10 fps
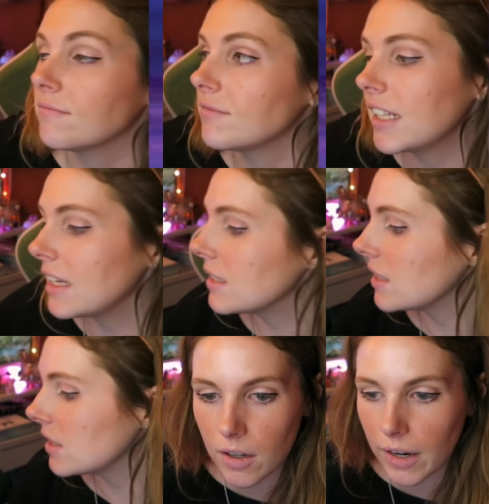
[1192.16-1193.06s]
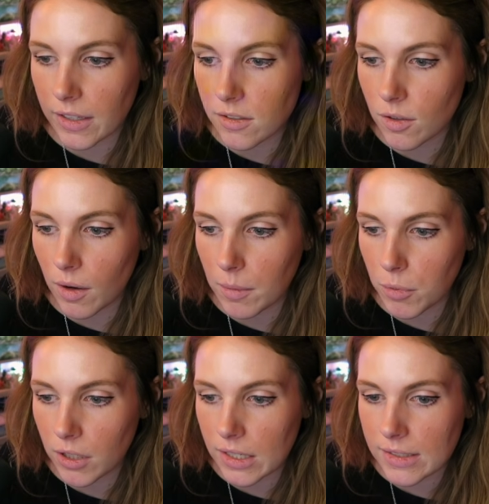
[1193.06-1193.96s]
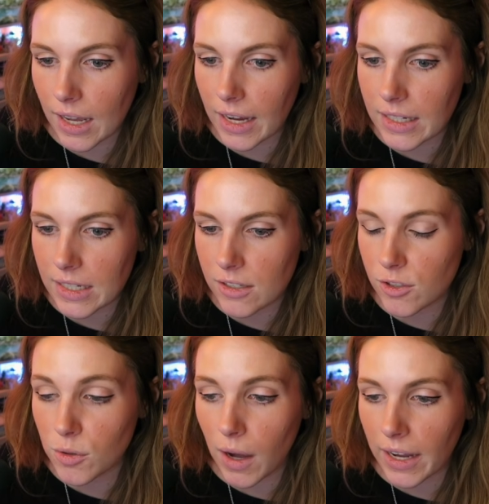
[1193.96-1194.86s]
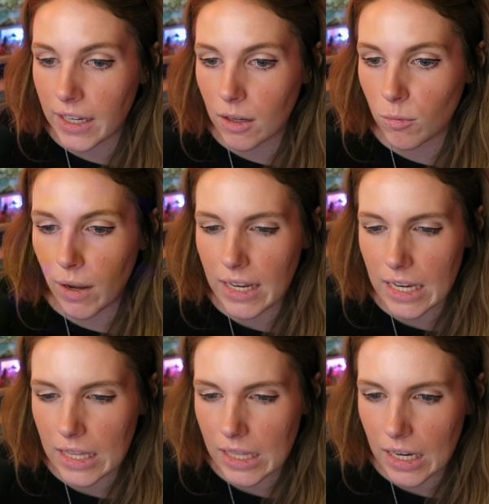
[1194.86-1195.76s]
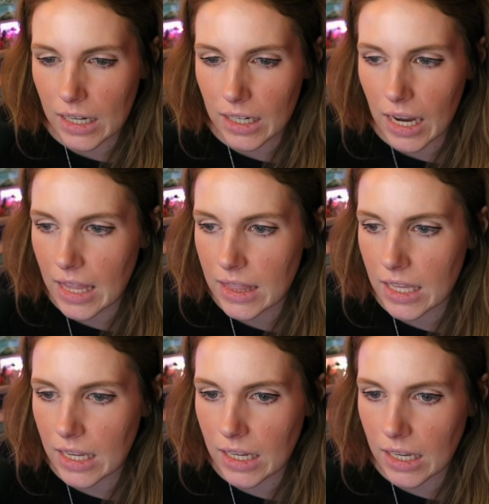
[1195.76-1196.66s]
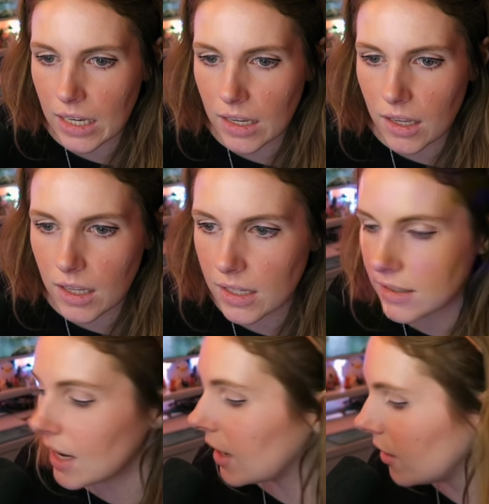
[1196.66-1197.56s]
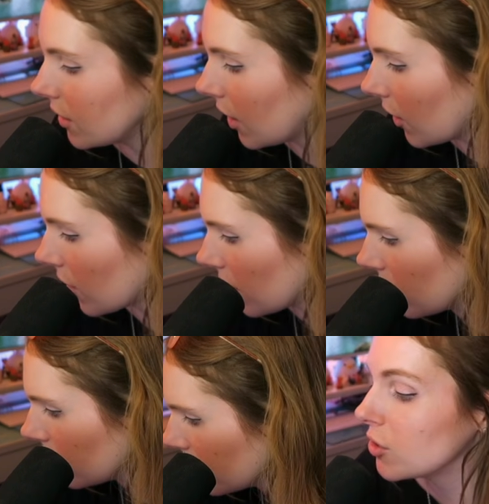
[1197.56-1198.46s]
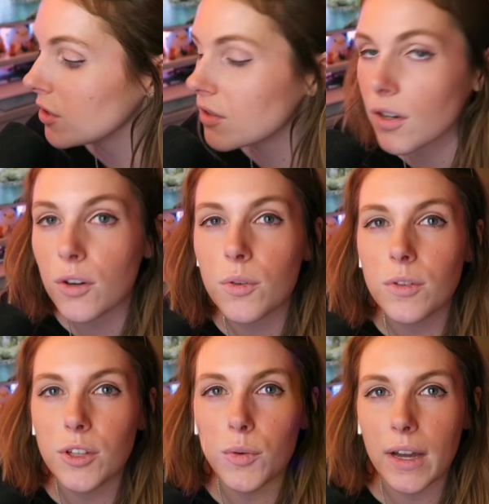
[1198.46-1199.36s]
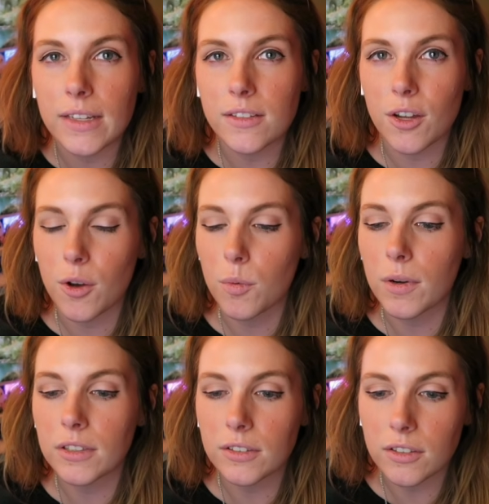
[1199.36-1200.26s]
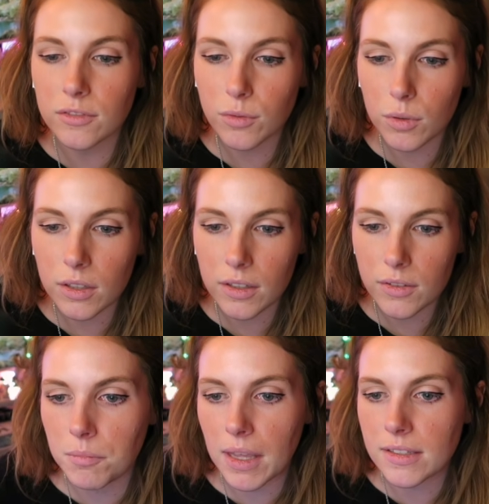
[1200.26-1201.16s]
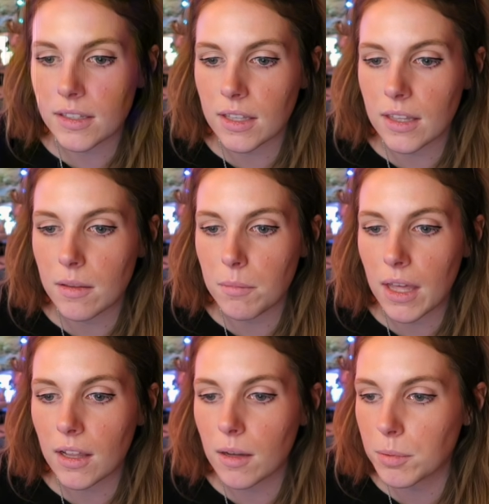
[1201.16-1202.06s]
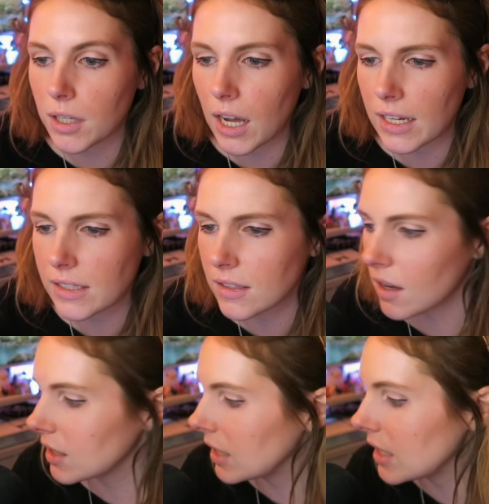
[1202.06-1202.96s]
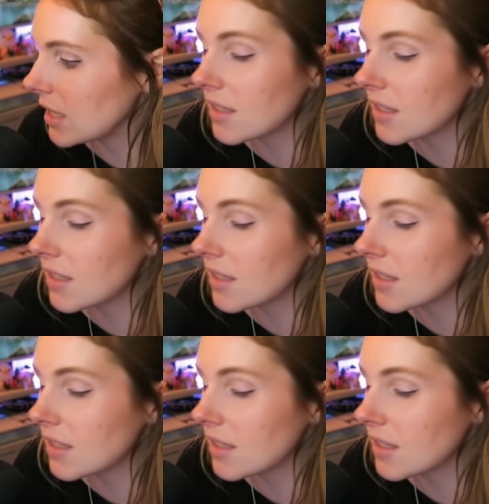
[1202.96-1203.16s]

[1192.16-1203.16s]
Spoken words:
list. All right, so I put his height, his new height and weight in there, and then his hair color, just so you guys know where to look for. There's basically the male upper eye socket is